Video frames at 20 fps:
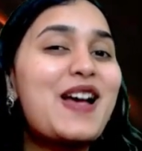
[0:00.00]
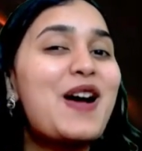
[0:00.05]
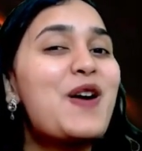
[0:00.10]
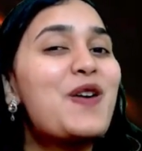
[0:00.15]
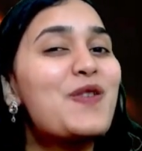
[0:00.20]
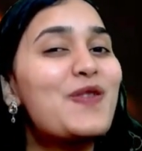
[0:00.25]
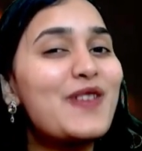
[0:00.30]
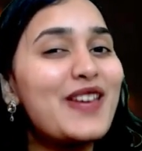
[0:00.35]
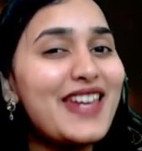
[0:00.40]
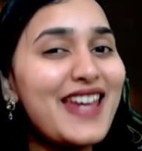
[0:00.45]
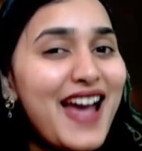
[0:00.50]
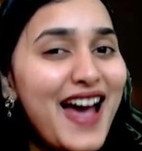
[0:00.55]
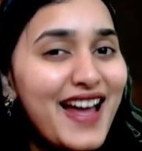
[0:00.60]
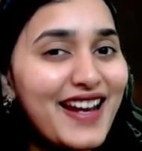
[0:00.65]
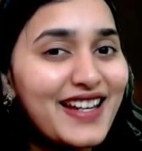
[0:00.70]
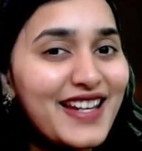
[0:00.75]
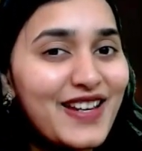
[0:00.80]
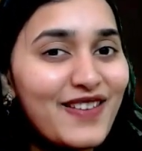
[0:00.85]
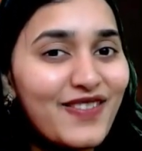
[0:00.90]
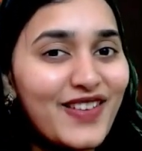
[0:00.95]
we are
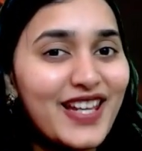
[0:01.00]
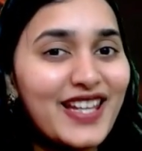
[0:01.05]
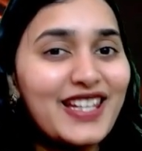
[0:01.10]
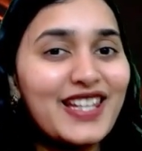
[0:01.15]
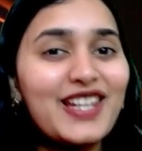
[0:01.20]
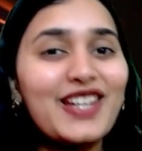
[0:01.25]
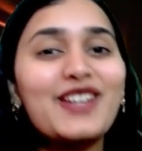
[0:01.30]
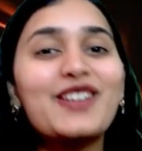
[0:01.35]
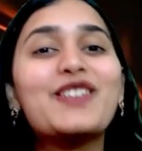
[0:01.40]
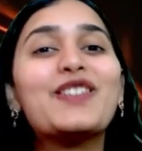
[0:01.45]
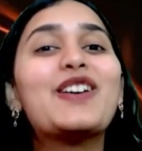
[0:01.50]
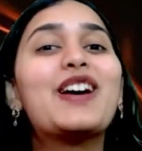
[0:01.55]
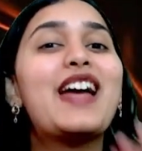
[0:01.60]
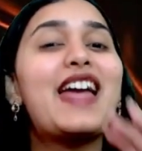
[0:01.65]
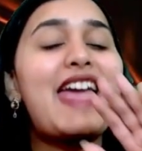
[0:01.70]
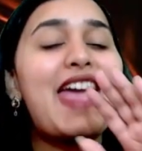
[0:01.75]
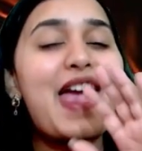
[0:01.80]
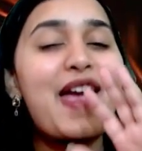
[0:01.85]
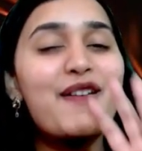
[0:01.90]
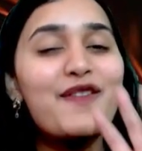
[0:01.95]
giving you
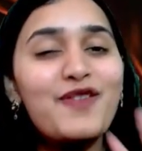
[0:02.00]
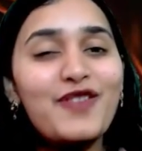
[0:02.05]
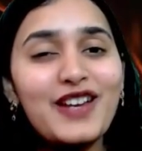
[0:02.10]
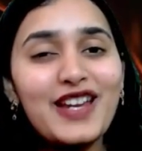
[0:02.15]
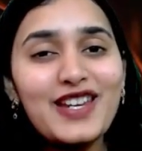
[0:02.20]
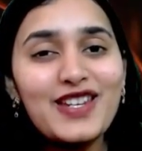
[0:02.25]
every